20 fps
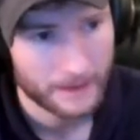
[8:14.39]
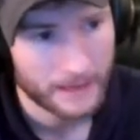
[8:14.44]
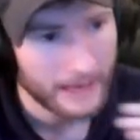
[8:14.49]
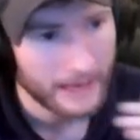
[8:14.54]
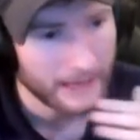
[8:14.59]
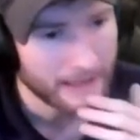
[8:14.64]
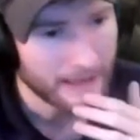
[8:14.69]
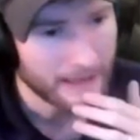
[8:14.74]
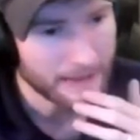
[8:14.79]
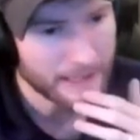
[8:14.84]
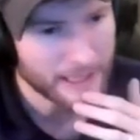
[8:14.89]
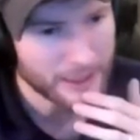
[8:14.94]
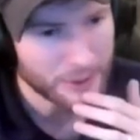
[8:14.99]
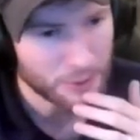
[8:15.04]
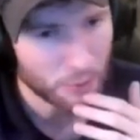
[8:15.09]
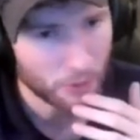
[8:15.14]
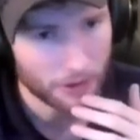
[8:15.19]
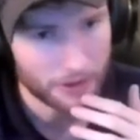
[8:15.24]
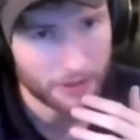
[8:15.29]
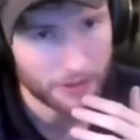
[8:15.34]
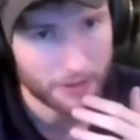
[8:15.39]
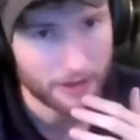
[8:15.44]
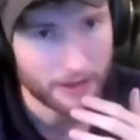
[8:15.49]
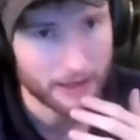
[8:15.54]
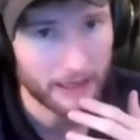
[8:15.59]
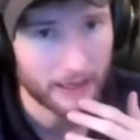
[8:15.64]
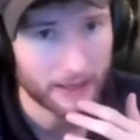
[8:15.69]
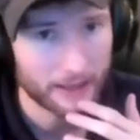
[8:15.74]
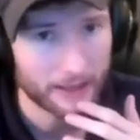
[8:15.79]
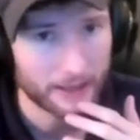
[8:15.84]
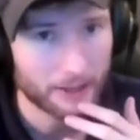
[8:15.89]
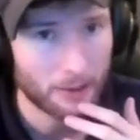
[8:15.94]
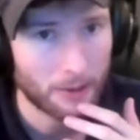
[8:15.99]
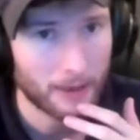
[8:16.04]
And I think it's worth going